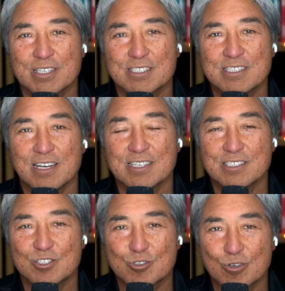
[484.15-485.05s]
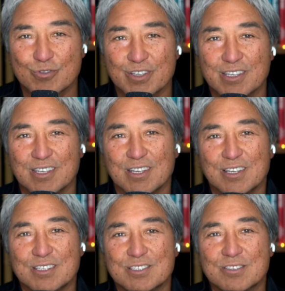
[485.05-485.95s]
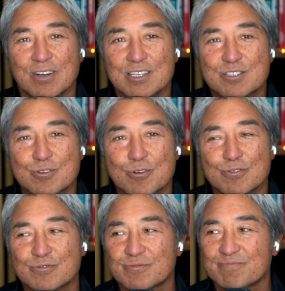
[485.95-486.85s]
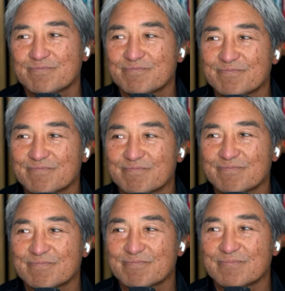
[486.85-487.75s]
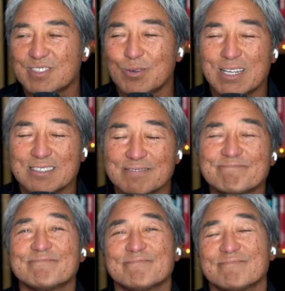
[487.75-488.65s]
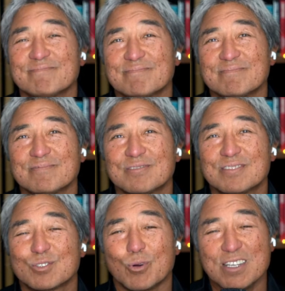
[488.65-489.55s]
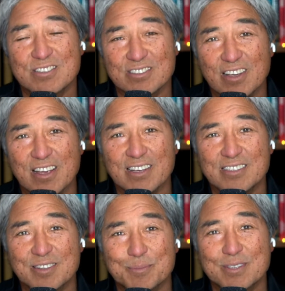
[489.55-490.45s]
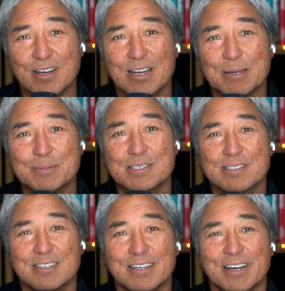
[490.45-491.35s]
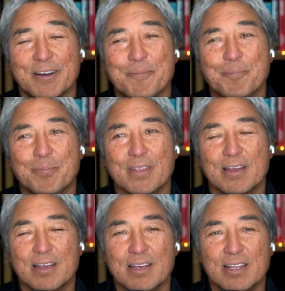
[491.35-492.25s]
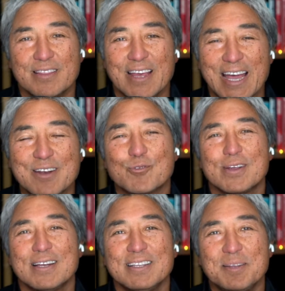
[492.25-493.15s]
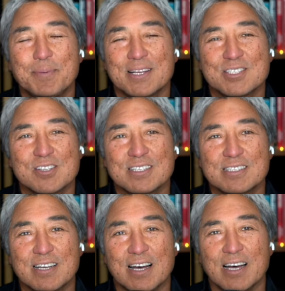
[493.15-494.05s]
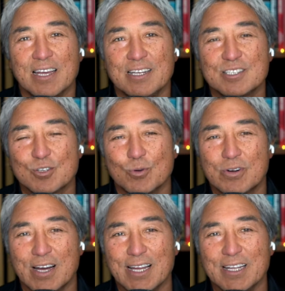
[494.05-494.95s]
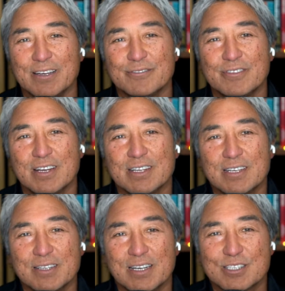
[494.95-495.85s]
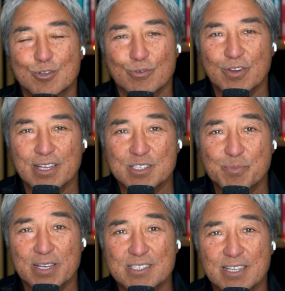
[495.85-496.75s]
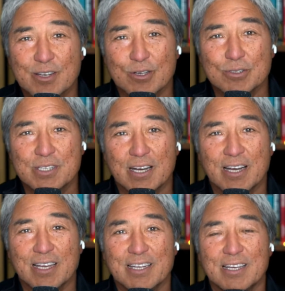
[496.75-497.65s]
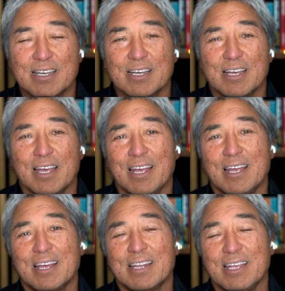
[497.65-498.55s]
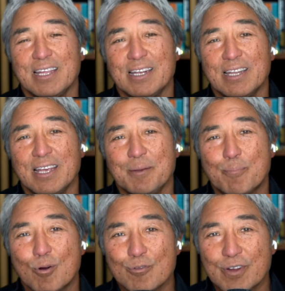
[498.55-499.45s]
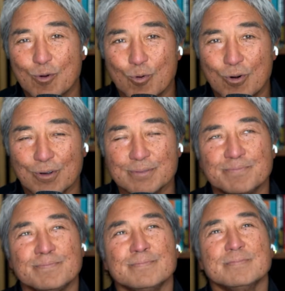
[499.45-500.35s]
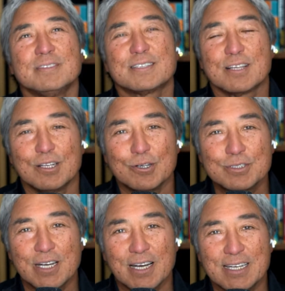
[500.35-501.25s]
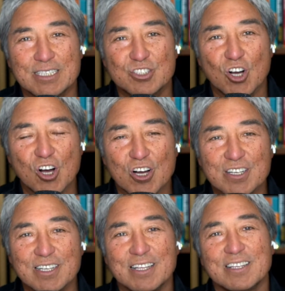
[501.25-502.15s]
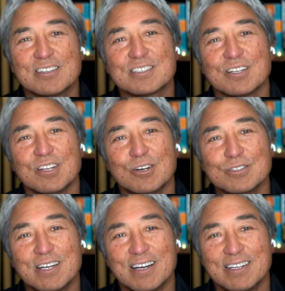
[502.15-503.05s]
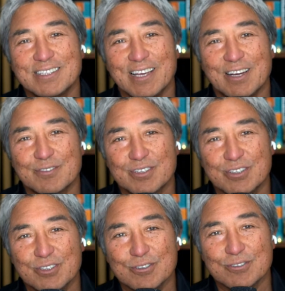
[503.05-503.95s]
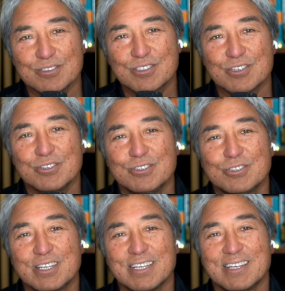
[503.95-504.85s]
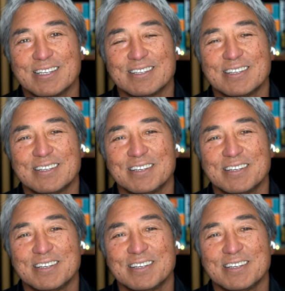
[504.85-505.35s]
of exercise is surfing. So I surf, well, twice a day sometimes. That really depends on the tide. So where I live, surfing is best at low tide. And in a perfect world, there's a low tide at dawn, and then there's a low tide in the afternoon. So you can